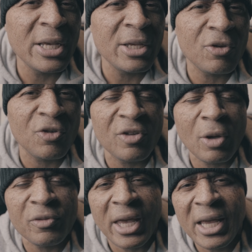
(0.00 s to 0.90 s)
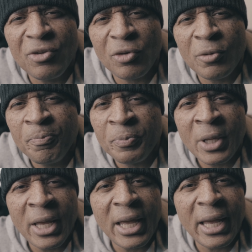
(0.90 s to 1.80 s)
there and get yourselves a hazer,
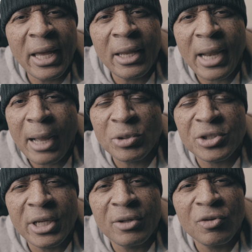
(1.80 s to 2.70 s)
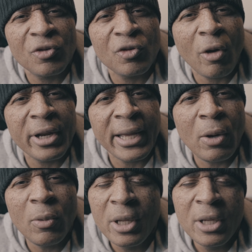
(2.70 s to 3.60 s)
and I would say just starting
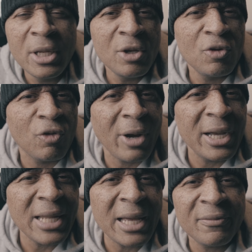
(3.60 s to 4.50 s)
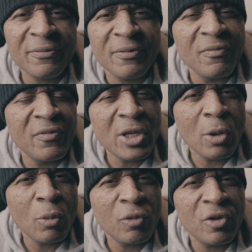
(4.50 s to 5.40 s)
out, try a lot of
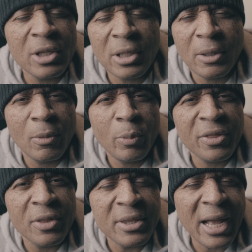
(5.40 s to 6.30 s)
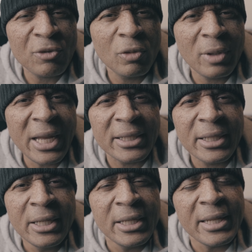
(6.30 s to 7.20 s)
videos with natural light.
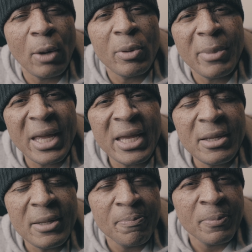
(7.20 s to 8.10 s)
Now, it may